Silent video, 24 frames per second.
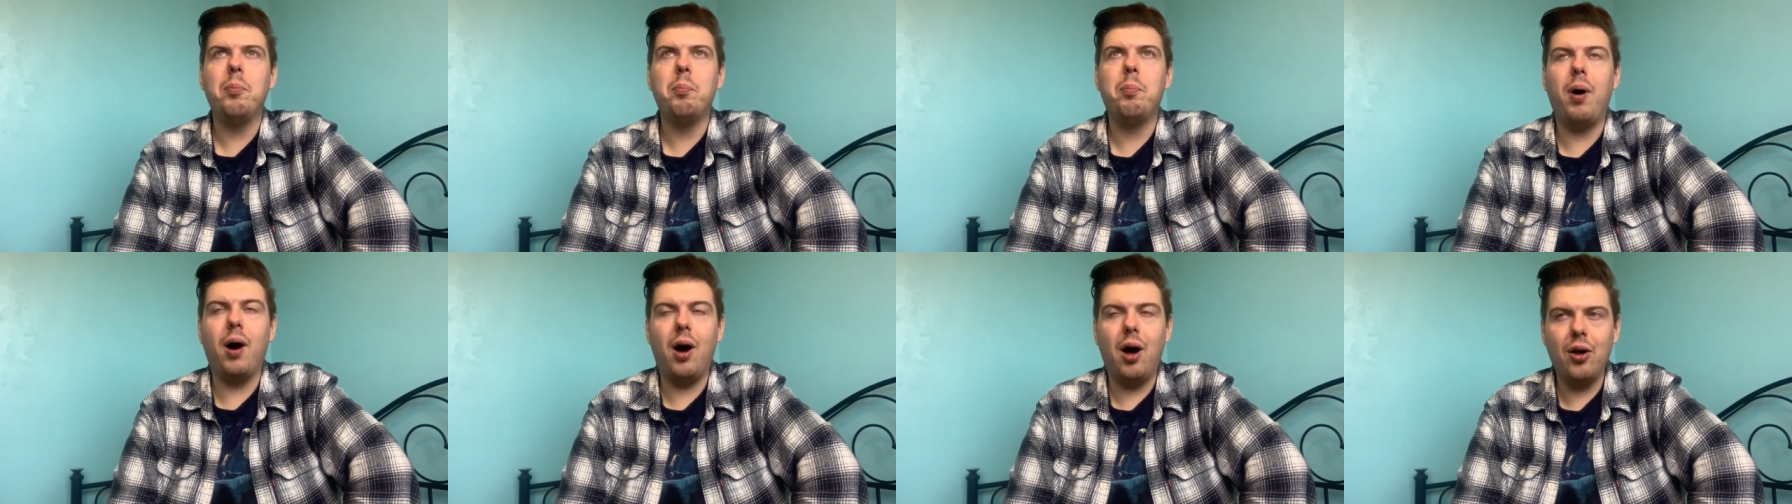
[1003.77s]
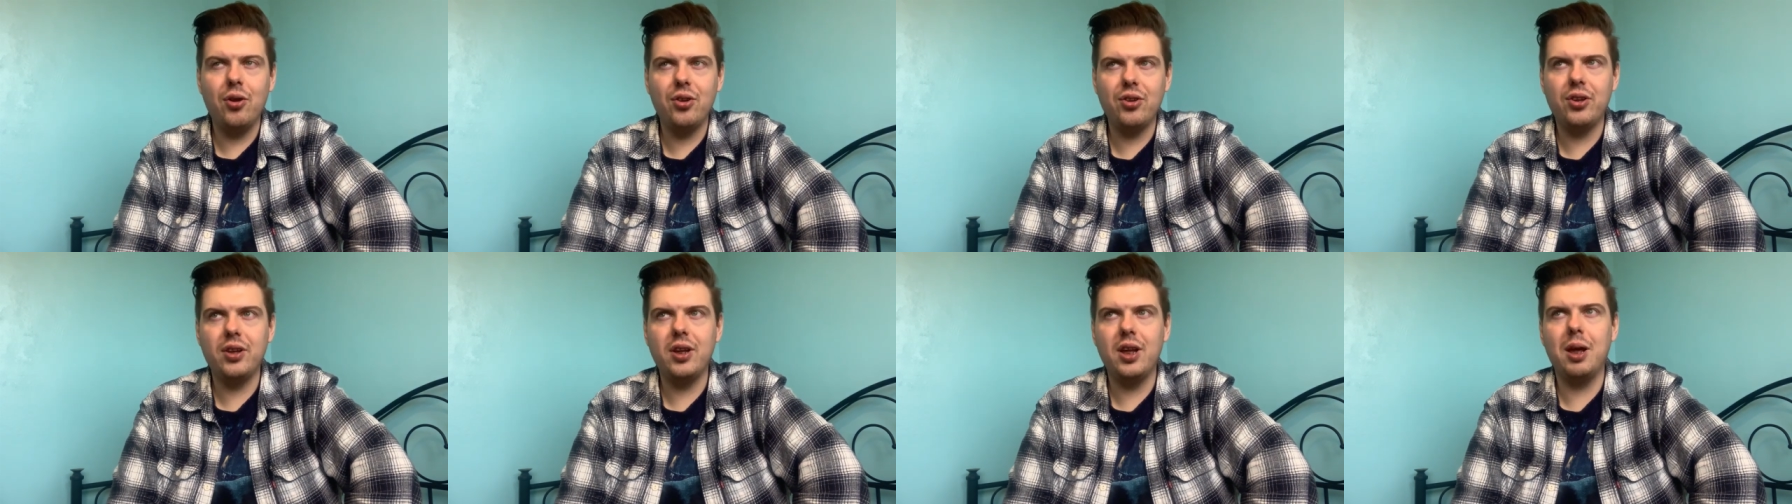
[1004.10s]

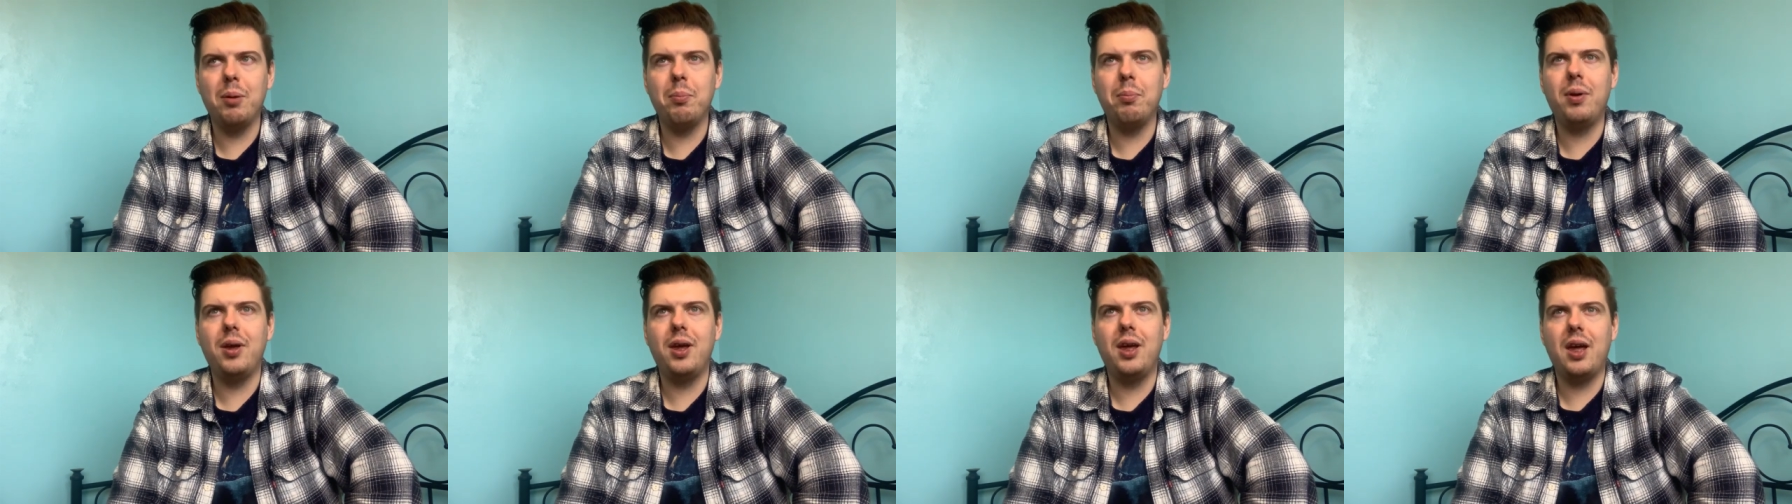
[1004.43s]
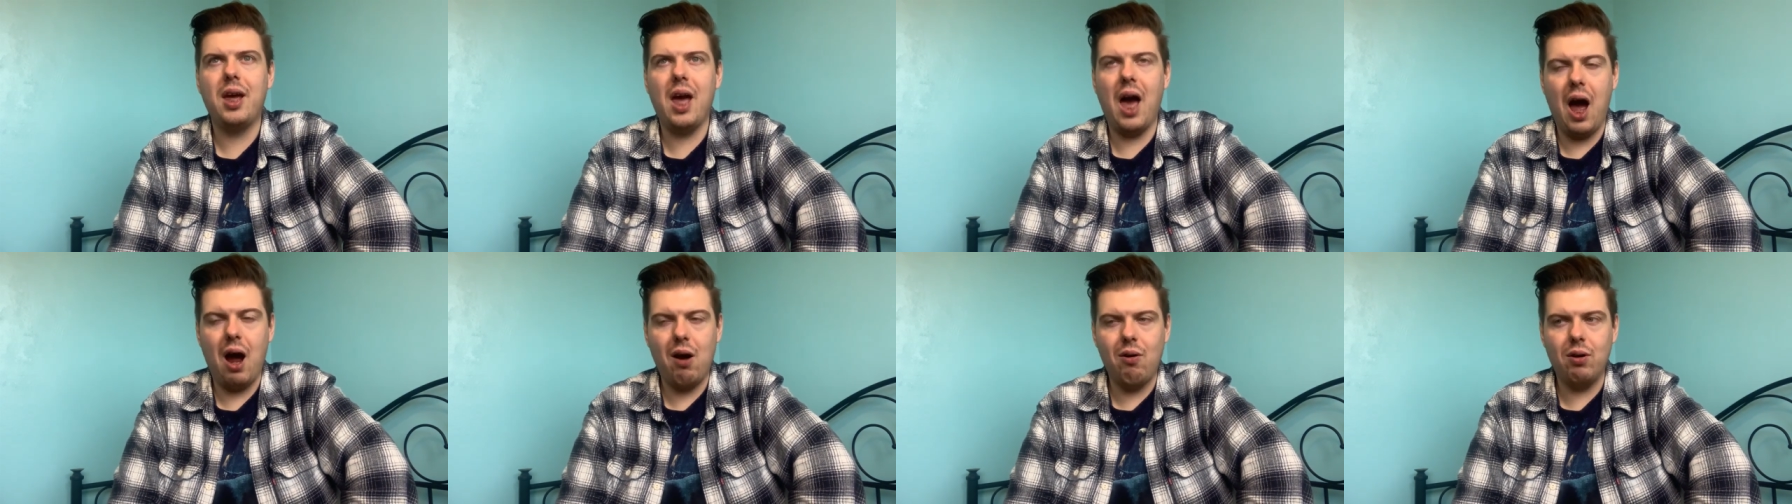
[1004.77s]
parsnip,
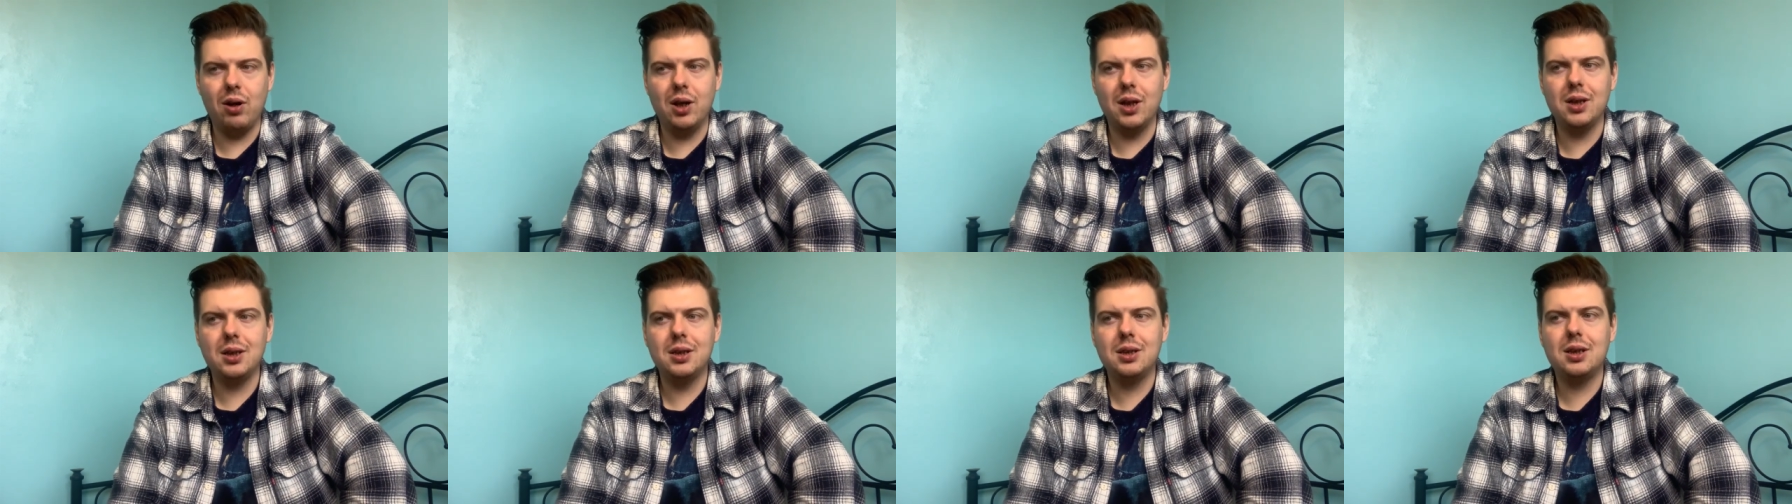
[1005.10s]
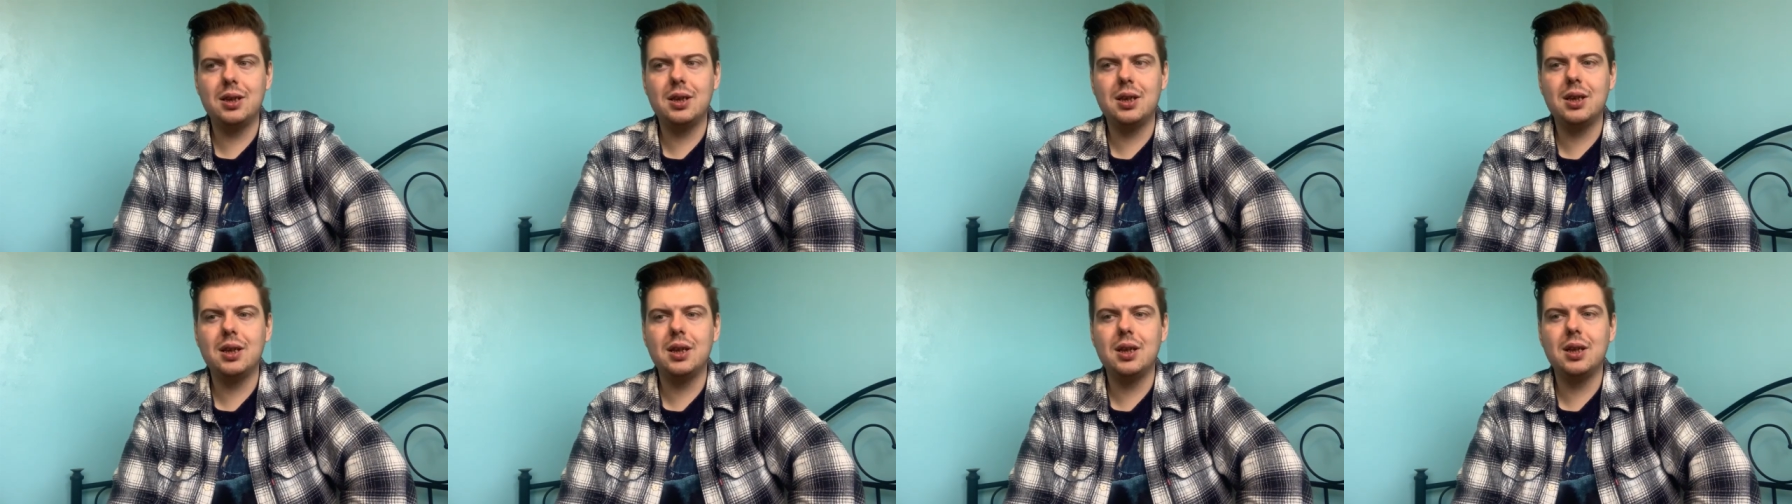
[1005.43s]

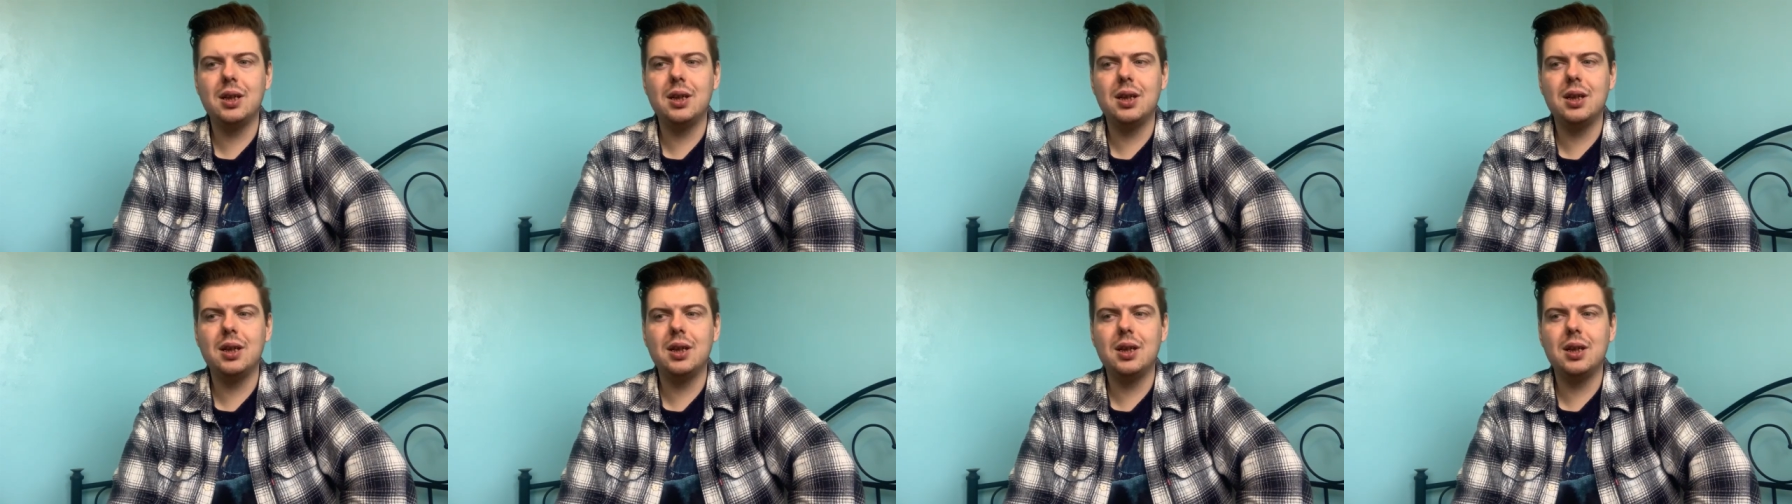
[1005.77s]
carrot